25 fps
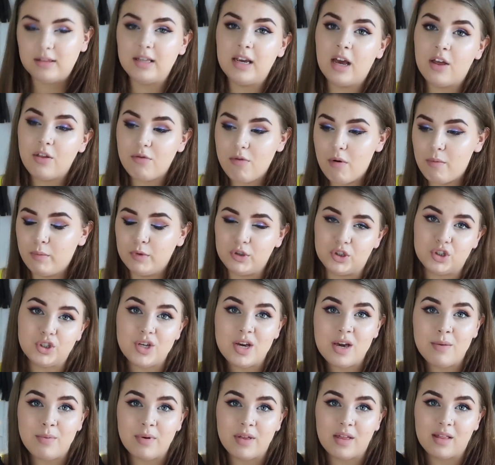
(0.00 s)
The other one was
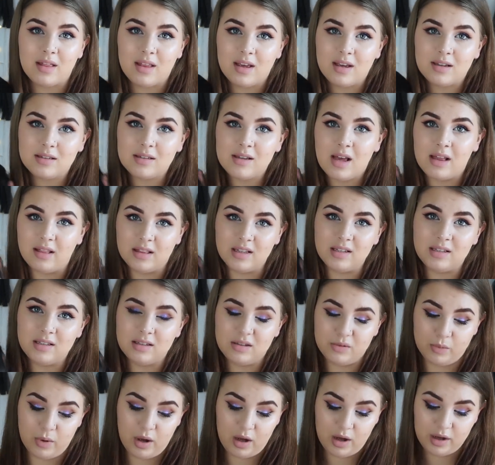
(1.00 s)
cheaper than this, and this
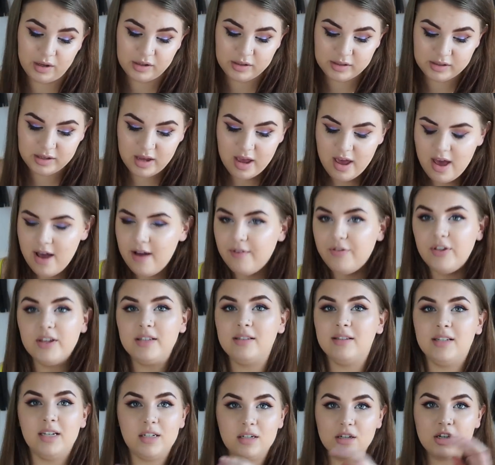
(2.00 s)
is worse.
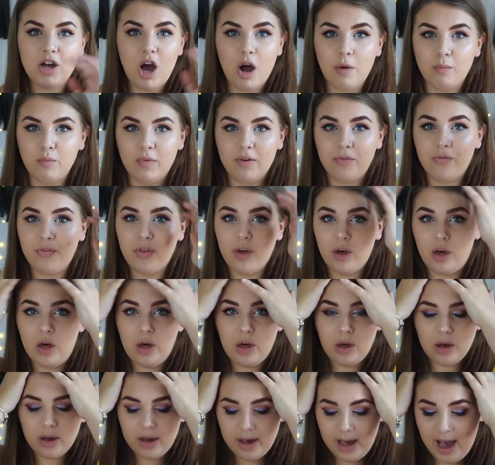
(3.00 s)
This didn't come with
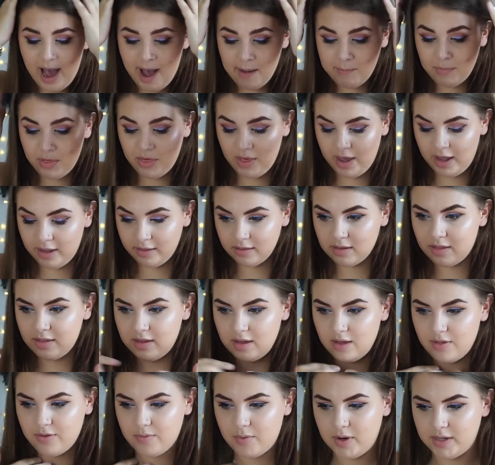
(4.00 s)
the cap thing that
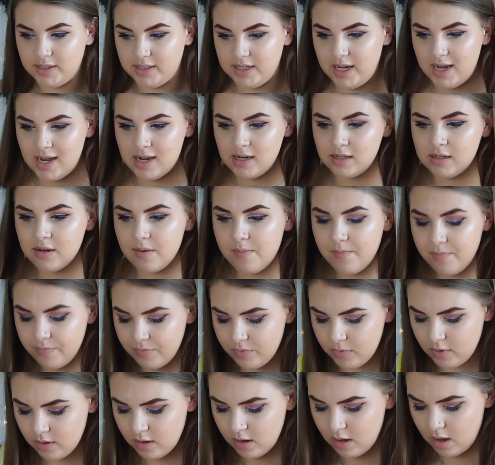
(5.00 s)
the other one did
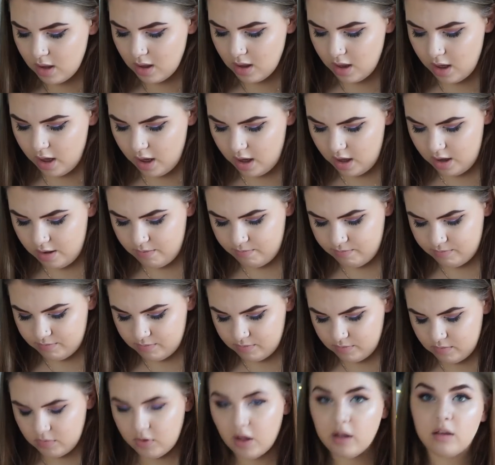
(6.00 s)
um,
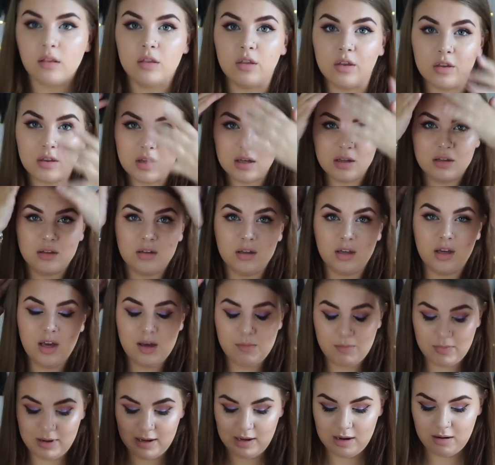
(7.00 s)
like the thing to
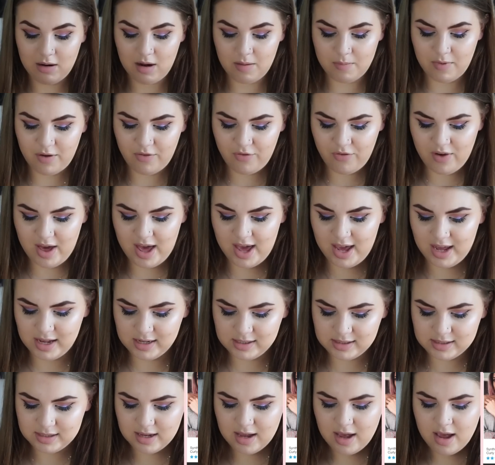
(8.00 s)
keep my hair out my
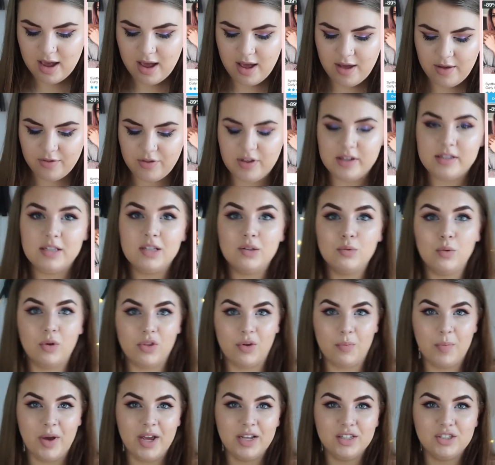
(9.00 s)
face. This is what
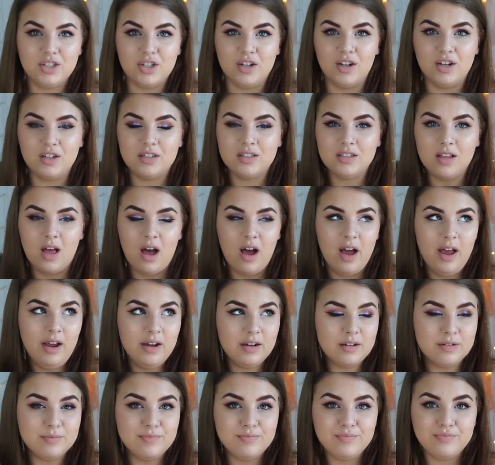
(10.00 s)
the picture looks
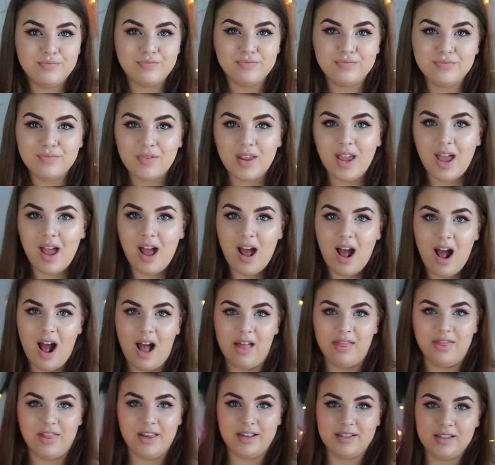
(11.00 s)
like.
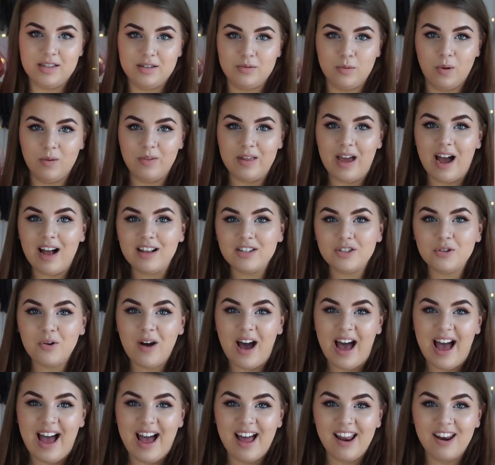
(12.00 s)
And this is what the actual
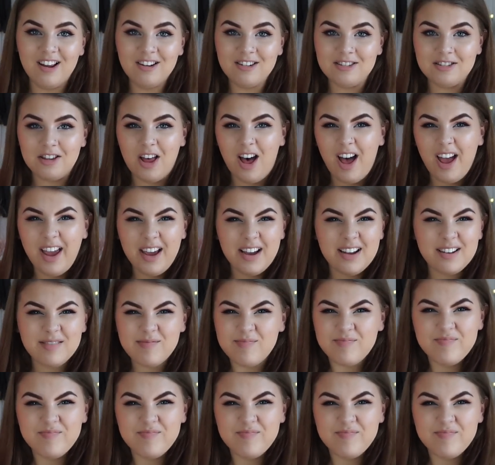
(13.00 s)
hair looks like.